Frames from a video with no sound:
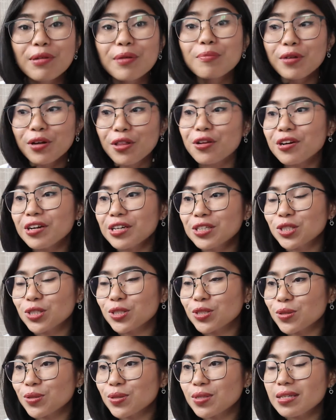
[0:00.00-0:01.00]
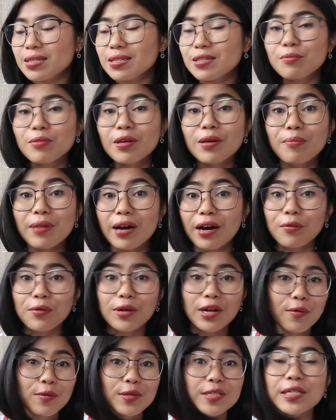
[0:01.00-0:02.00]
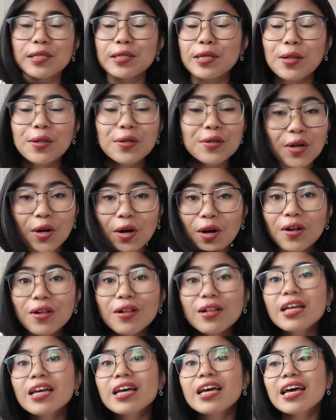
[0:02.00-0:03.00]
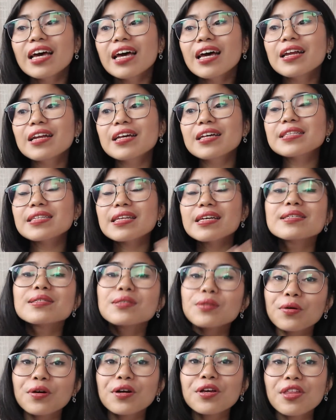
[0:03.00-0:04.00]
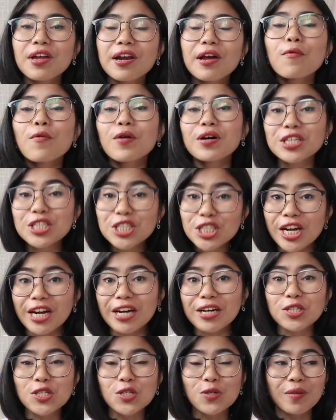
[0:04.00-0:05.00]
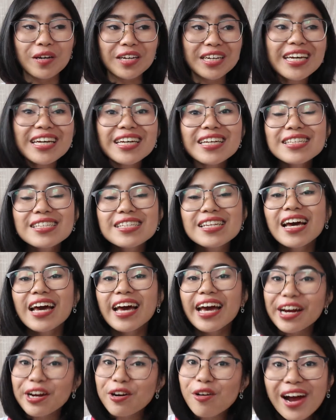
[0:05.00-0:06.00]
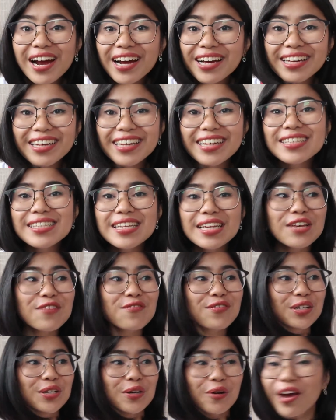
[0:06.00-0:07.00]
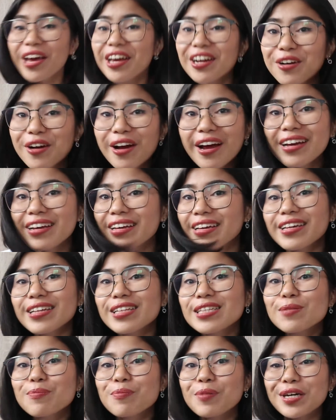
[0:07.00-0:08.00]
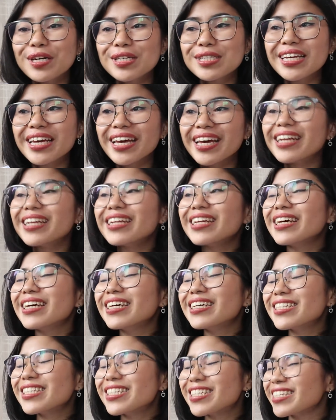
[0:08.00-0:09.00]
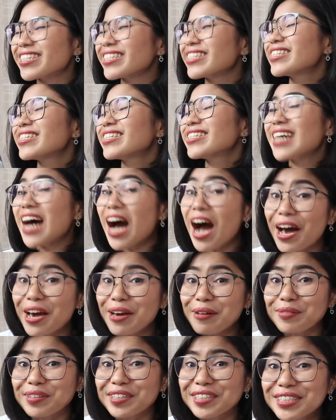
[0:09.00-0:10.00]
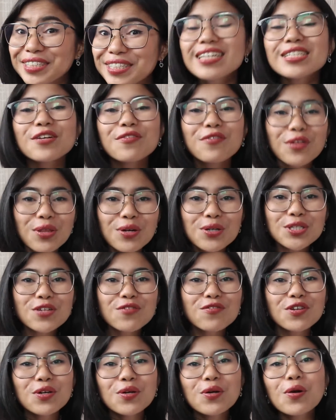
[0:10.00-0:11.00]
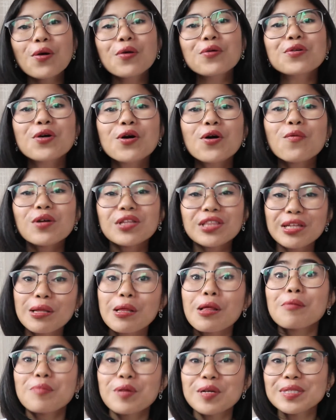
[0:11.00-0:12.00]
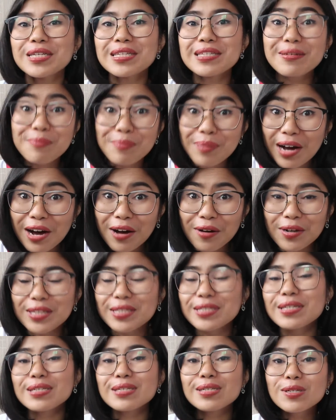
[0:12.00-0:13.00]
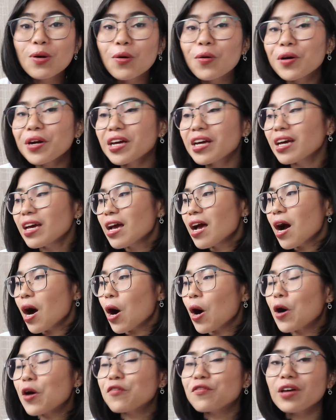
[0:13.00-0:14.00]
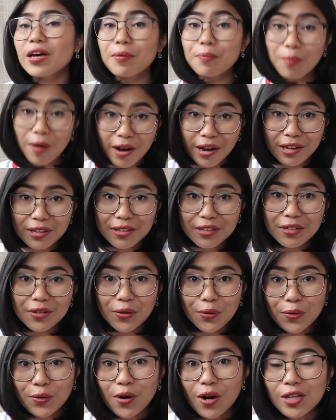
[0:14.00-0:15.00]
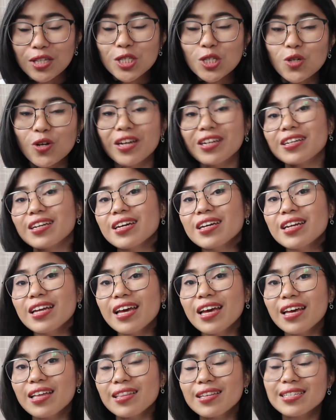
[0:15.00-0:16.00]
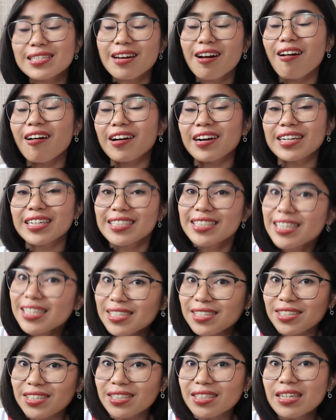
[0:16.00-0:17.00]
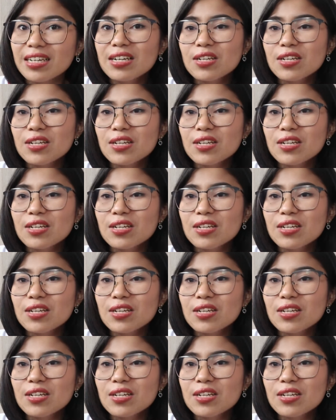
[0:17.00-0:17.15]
My mother introduced this to me back when I was a little girl, and it's a story that I want to share to my kids and grandkids and even great-grandkids because it is just timeless. So for those of you who don't know what The Little Prince is about, it's a story of a pilot who got stranded in the Sahara Desert.